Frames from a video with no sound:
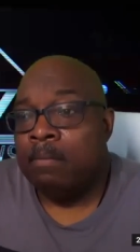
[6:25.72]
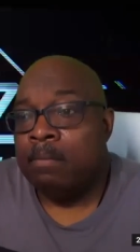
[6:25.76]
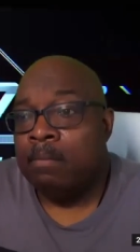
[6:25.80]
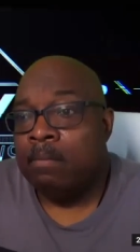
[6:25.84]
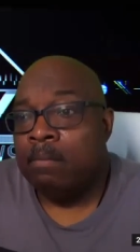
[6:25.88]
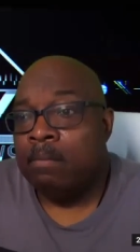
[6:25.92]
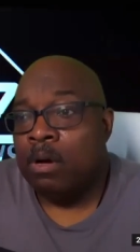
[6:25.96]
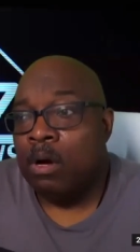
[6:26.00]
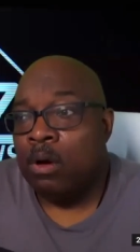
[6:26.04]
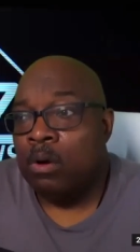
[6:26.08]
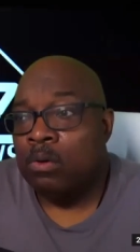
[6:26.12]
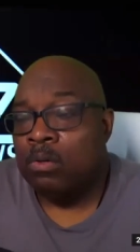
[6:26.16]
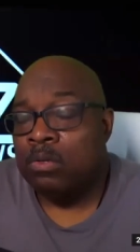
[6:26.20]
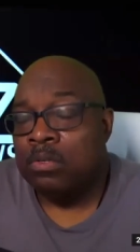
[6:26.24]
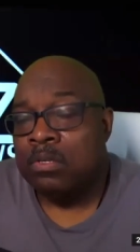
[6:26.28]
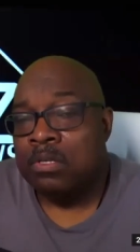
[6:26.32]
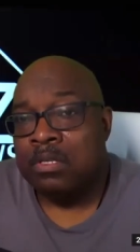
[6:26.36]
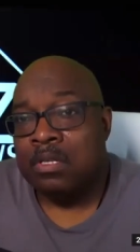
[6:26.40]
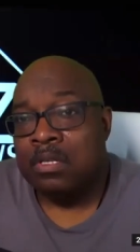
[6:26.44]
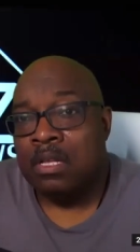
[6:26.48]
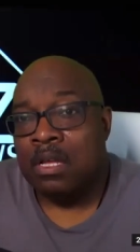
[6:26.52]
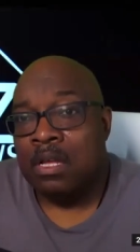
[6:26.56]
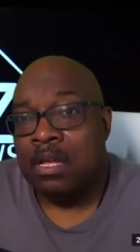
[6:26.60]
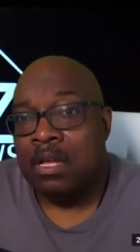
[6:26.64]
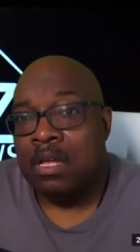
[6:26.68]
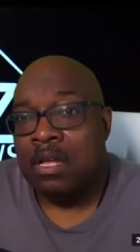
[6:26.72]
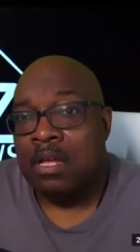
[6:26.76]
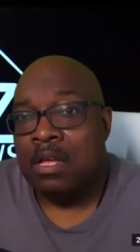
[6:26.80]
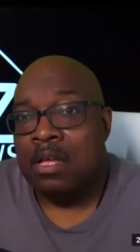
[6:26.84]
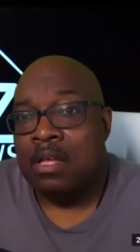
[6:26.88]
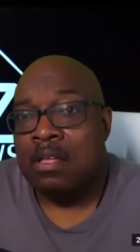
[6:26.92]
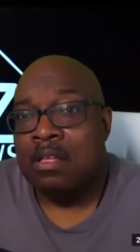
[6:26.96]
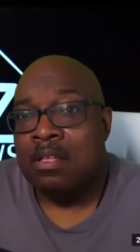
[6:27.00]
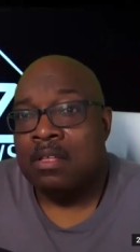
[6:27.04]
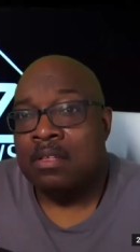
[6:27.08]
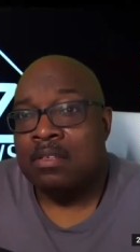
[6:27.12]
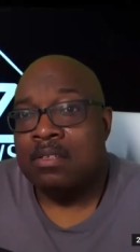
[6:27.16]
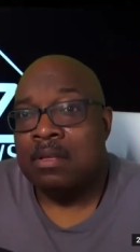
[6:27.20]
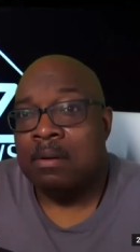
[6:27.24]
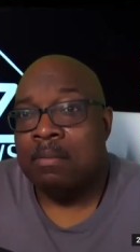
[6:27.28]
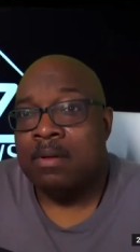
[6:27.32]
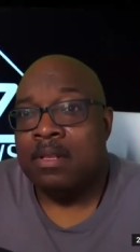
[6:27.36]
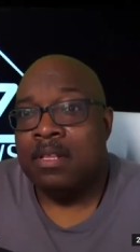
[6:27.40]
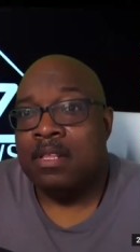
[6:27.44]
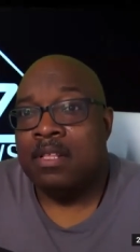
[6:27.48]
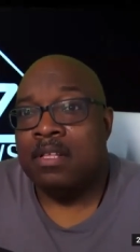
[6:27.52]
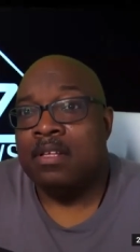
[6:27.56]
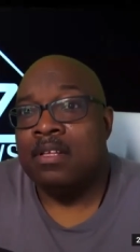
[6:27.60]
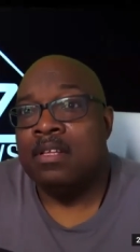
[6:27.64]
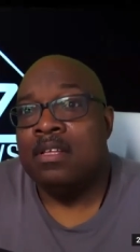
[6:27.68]
post uh, some of
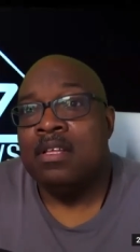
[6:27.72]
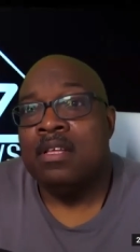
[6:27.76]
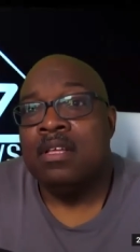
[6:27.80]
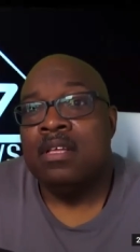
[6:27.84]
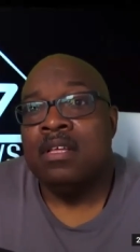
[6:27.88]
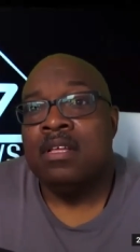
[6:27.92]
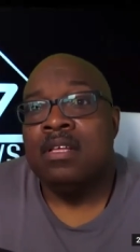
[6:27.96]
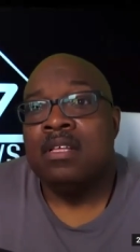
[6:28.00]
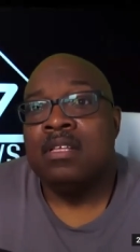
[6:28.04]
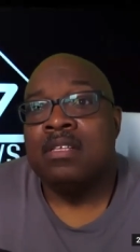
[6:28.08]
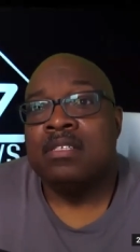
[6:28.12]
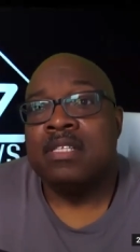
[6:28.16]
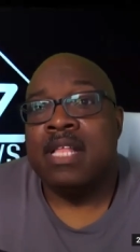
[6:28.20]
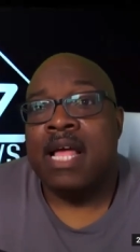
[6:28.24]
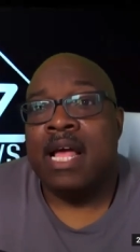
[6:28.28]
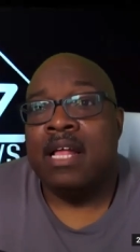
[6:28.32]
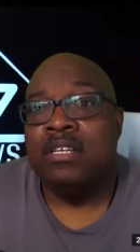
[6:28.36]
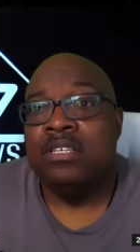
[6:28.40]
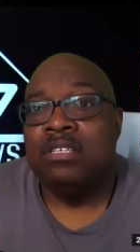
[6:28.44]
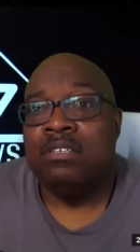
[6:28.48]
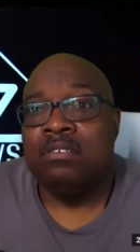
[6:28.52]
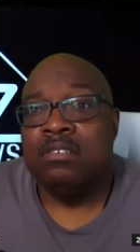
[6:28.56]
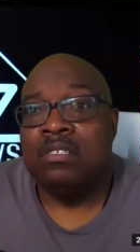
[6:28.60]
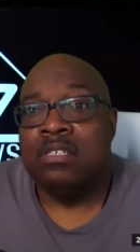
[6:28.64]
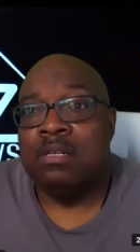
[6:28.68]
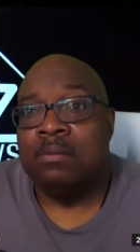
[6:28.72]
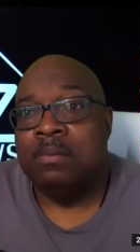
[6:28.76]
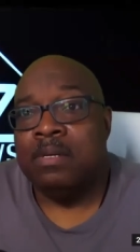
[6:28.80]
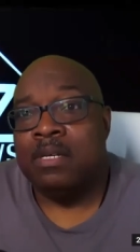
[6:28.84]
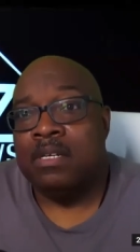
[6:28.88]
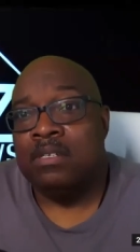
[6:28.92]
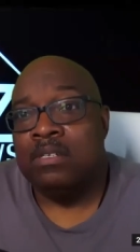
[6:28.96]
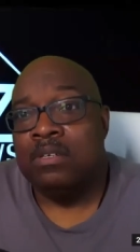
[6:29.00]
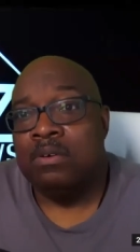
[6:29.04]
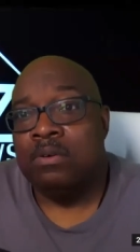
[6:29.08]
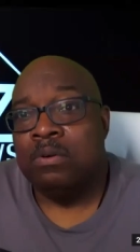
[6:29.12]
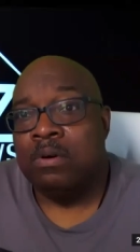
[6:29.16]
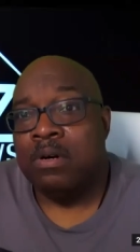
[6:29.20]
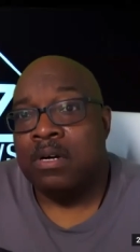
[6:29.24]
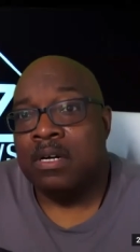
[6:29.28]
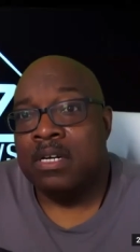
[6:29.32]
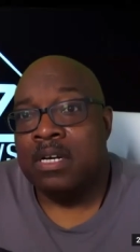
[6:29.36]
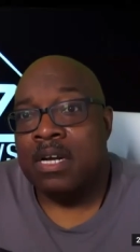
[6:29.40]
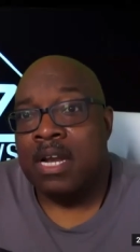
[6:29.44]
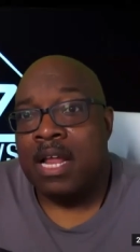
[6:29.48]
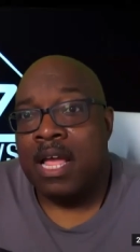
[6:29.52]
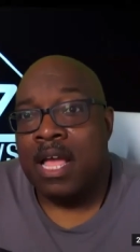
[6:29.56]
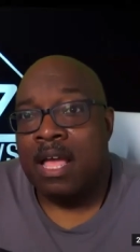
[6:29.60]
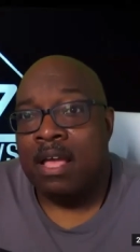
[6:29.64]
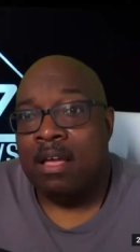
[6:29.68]
the statues are being torn
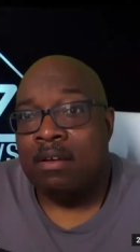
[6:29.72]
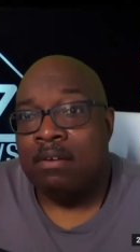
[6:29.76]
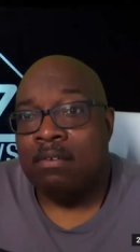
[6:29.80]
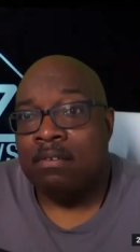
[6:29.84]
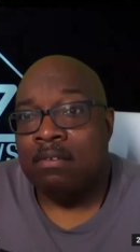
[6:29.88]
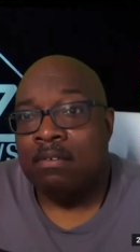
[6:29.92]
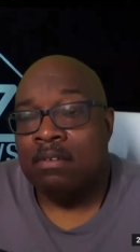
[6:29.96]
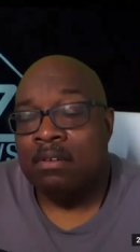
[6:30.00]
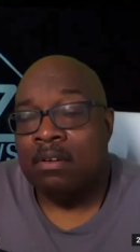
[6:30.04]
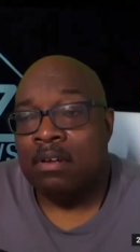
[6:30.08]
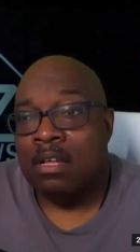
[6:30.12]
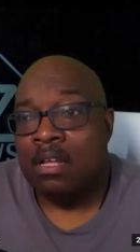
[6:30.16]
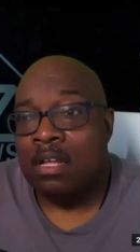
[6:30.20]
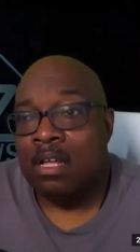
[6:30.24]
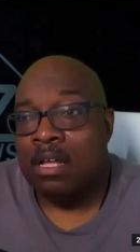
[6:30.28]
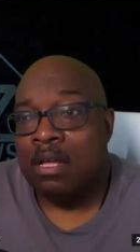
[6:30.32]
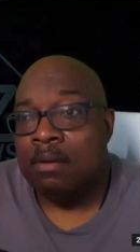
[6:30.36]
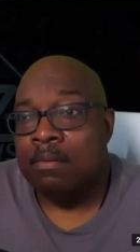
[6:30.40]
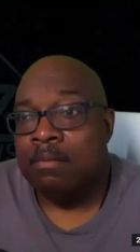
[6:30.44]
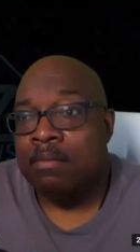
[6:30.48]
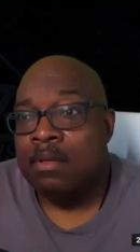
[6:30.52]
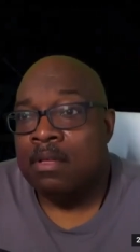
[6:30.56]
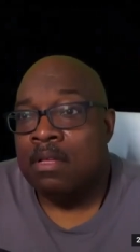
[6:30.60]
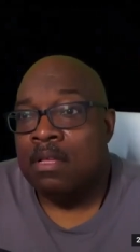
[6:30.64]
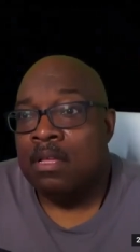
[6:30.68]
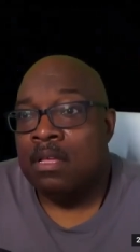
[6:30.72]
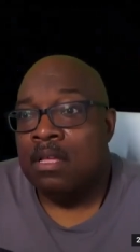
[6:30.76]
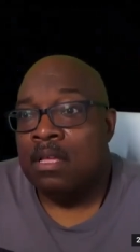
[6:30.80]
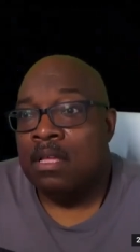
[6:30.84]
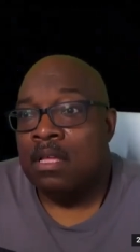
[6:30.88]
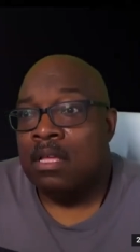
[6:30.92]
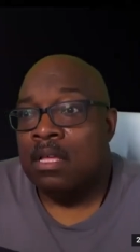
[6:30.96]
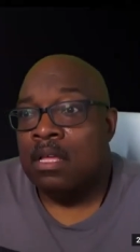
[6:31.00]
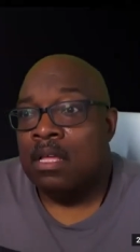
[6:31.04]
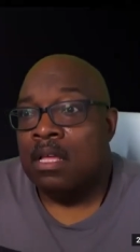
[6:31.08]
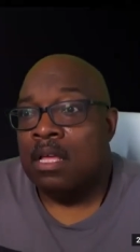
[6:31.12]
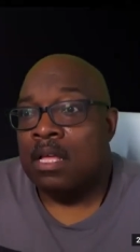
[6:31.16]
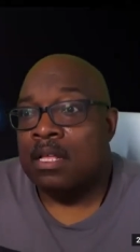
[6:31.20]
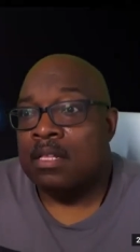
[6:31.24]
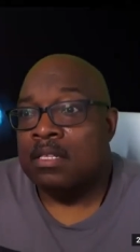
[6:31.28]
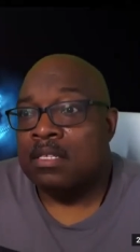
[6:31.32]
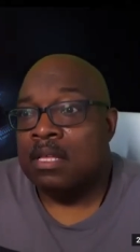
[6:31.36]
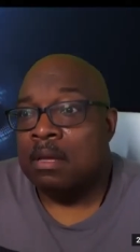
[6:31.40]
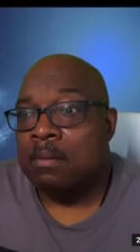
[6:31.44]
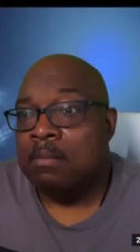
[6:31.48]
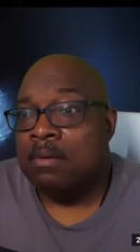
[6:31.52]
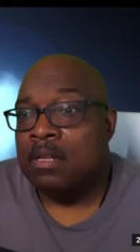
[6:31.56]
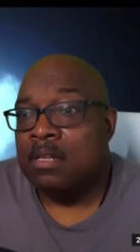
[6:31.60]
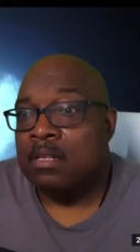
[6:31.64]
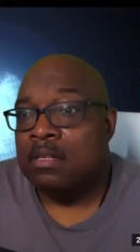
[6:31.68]
down, uh, and
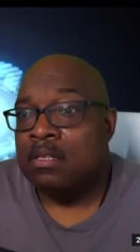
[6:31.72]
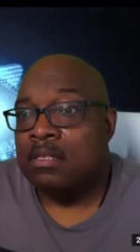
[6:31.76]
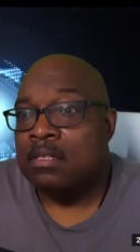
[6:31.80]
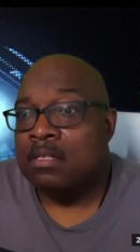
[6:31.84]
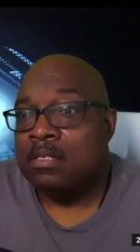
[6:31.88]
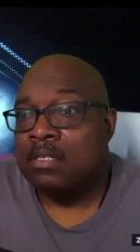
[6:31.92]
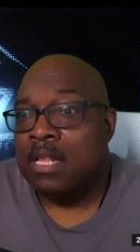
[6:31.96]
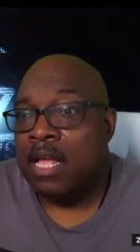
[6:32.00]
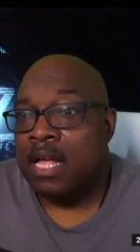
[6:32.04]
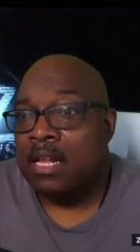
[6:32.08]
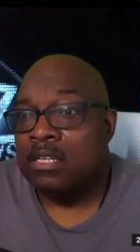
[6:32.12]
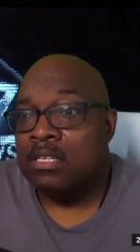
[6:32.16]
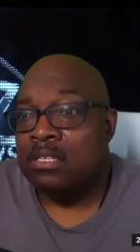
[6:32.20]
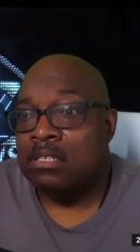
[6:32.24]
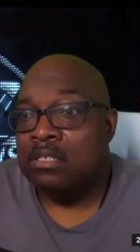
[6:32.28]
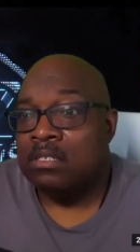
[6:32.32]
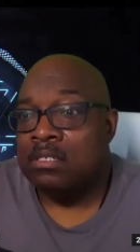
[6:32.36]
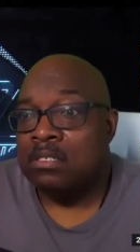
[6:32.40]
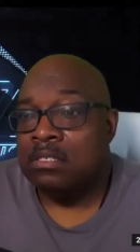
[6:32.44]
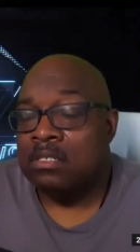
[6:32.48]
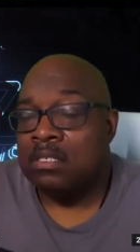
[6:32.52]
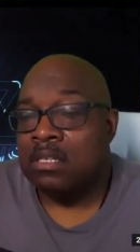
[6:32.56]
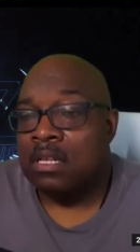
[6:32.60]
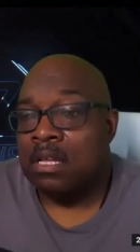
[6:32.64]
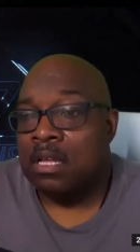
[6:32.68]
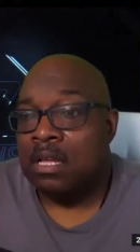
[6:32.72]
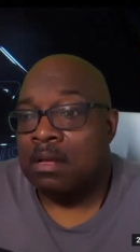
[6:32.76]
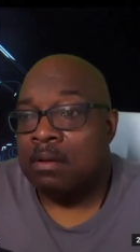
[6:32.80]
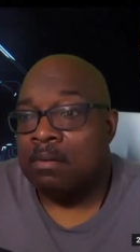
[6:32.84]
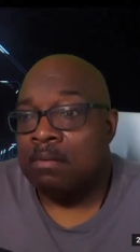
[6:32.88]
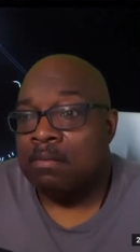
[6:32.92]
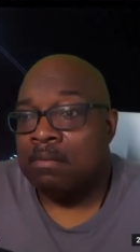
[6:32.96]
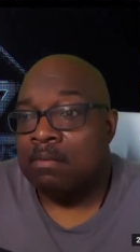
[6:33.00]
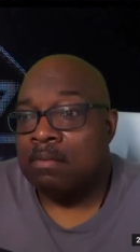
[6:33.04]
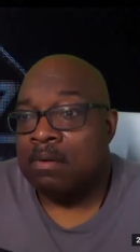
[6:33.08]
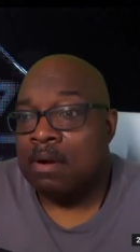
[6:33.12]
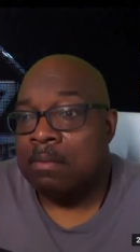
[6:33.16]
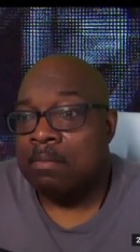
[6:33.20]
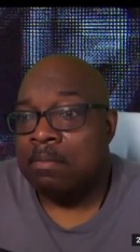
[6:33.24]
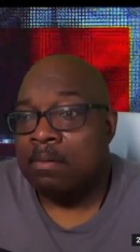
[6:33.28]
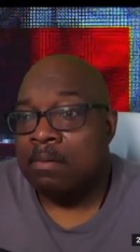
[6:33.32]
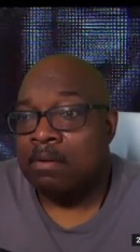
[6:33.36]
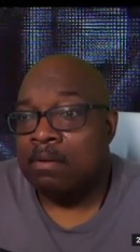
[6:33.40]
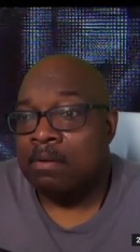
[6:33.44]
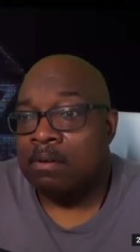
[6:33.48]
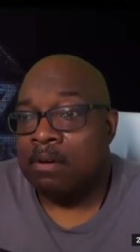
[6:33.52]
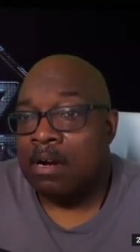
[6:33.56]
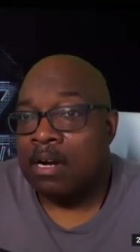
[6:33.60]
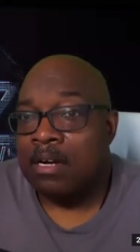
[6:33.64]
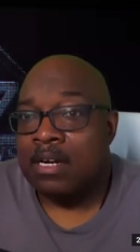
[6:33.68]
some of the statues um, rep-
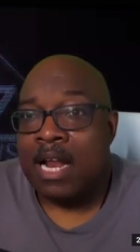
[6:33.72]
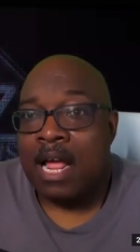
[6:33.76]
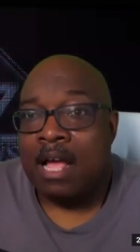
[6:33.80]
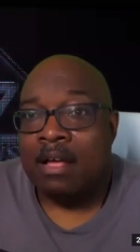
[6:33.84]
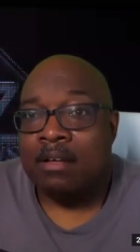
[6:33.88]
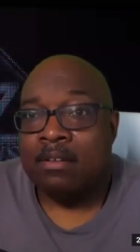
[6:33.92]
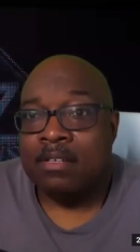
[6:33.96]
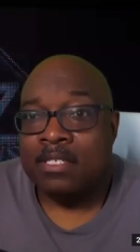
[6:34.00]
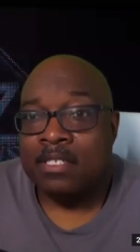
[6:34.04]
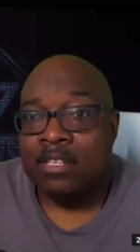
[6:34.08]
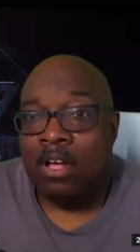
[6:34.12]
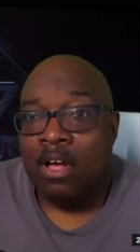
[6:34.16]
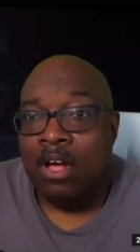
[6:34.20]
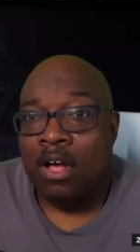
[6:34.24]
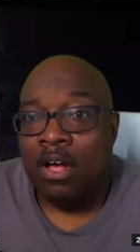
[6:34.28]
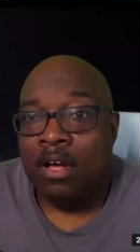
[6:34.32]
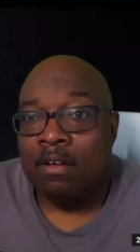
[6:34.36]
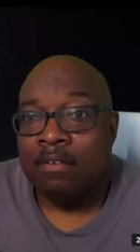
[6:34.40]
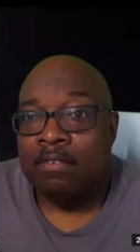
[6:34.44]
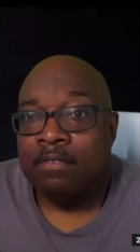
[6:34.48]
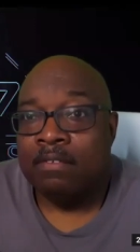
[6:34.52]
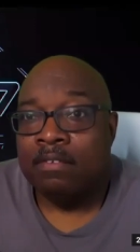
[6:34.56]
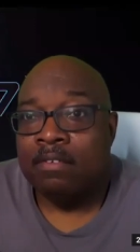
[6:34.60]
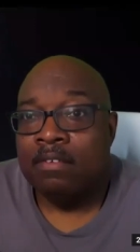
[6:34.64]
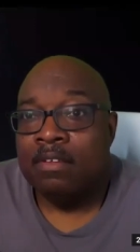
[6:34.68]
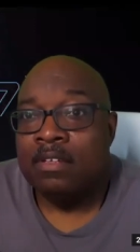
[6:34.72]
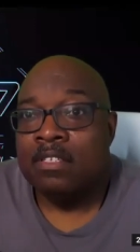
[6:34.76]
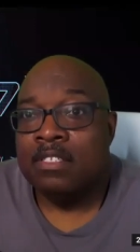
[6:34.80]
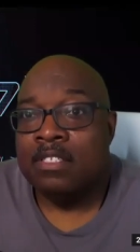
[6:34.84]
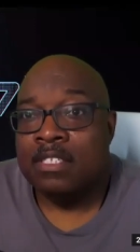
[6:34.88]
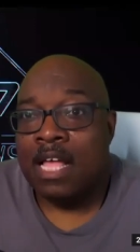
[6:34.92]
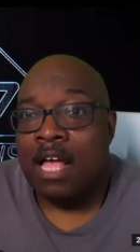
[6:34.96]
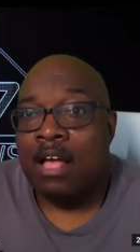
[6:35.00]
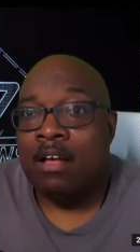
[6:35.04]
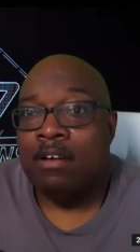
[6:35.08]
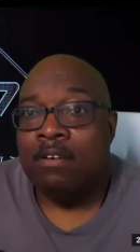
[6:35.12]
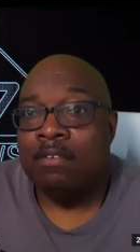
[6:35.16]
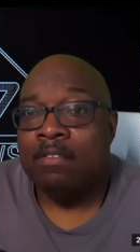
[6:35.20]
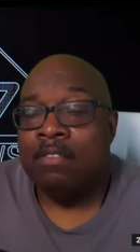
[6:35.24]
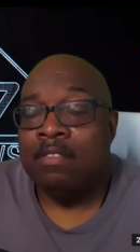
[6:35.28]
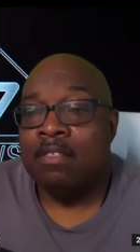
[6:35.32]
are down south, south,